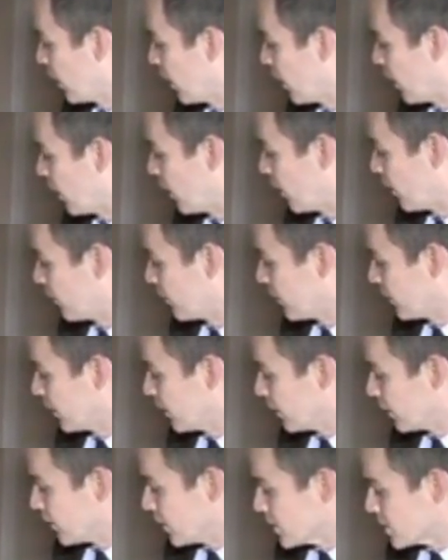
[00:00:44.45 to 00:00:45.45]

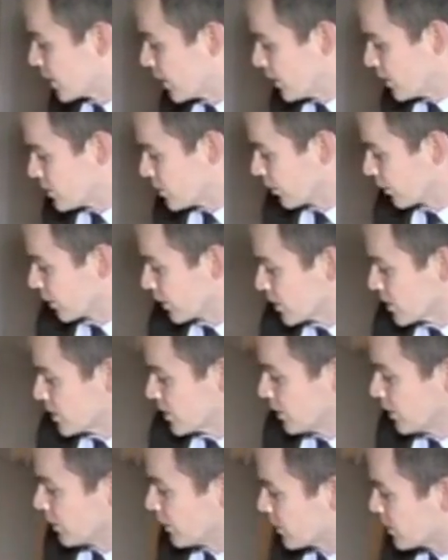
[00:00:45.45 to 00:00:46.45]
Uh, and in this case, you're going to
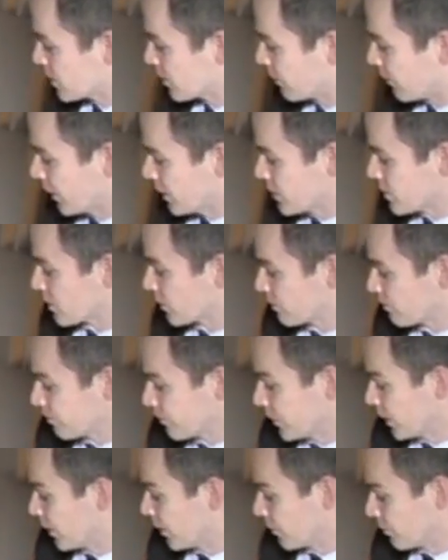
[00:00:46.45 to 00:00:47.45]
see this device,
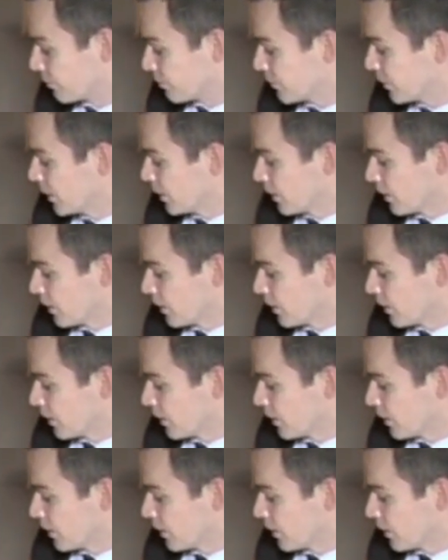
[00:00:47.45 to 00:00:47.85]
you know,